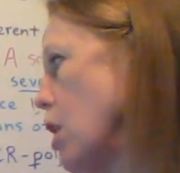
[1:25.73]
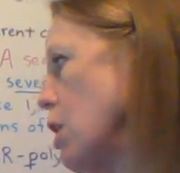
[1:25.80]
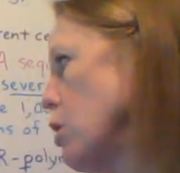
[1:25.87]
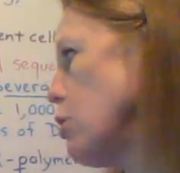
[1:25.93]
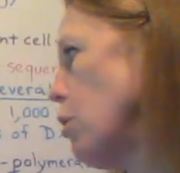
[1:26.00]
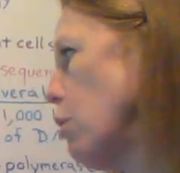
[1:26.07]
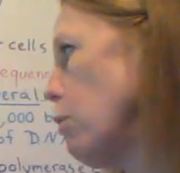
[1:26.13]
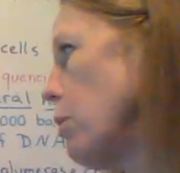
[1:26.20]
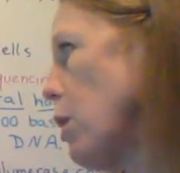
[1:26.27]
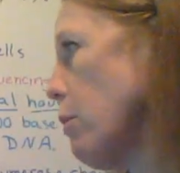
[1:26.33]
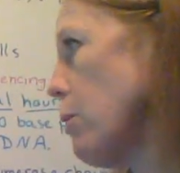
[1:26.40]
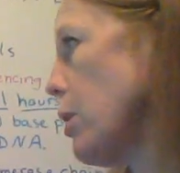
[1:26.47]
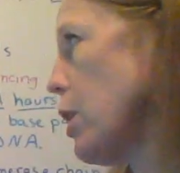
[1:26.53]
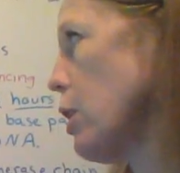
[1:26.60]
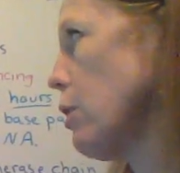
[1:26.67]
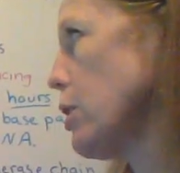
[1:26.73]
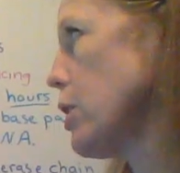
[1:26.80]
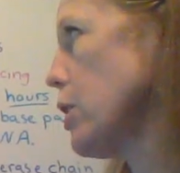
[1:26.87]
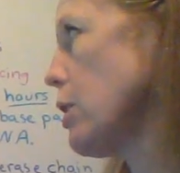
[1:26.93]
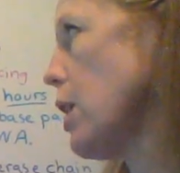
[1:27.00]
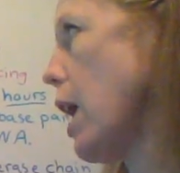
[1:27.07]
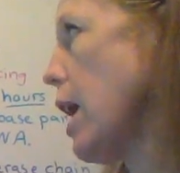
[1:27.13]
So we already looked
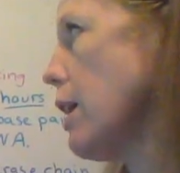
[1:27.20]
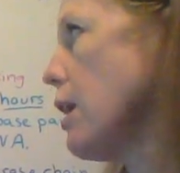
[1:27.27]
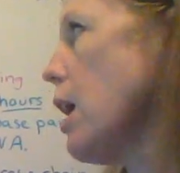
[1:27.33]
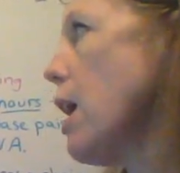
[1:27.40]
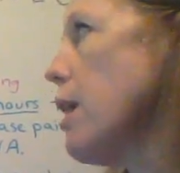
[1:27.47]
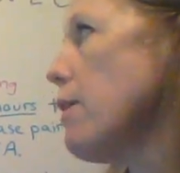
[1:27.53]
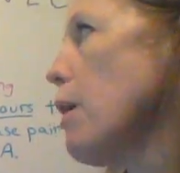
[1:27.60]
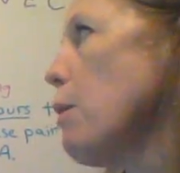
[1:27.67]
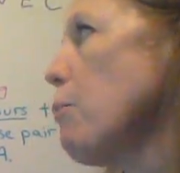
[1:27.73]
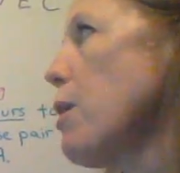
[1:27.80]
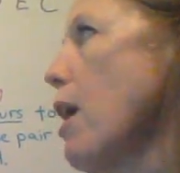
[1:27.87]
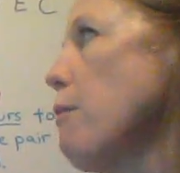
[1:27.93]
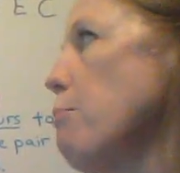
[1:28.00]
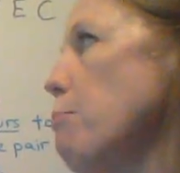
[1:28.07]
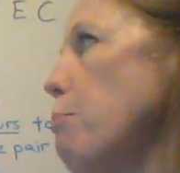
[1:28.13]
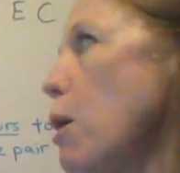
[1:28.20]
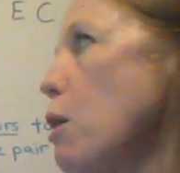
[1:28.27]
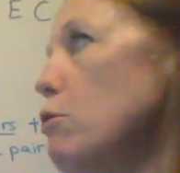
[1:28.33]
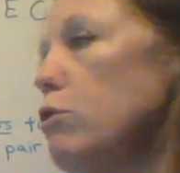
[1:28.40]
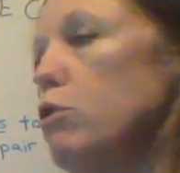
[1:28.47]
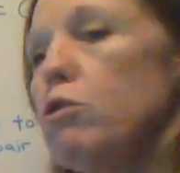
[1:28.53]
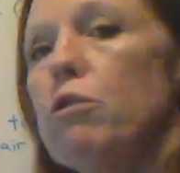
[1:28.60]
at that. Then we have
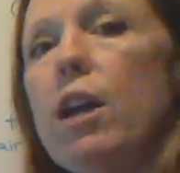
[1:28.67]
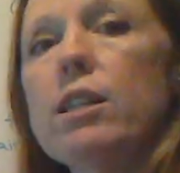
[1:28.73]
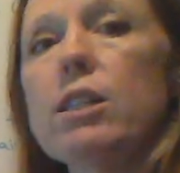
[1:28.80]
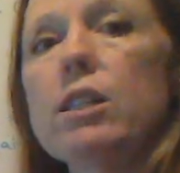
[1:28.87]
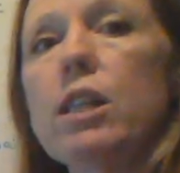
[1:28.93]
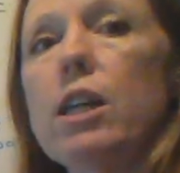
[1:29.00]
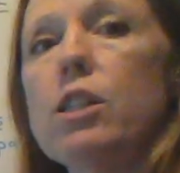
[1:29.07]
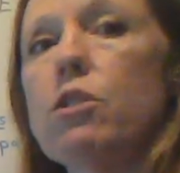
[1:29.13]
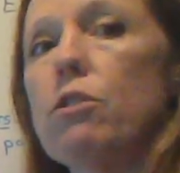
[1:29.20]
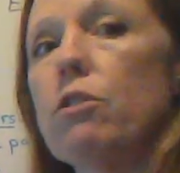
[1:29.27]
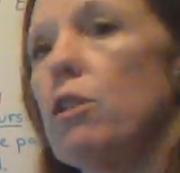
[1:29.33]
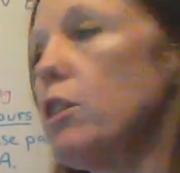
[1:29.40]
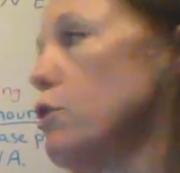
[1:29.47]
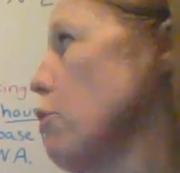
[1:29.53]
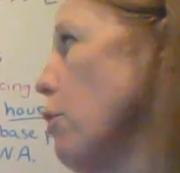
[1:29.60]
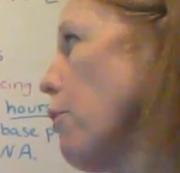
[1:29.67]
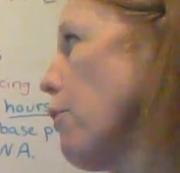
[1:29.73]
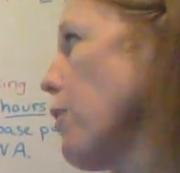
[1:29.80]
post-translational control.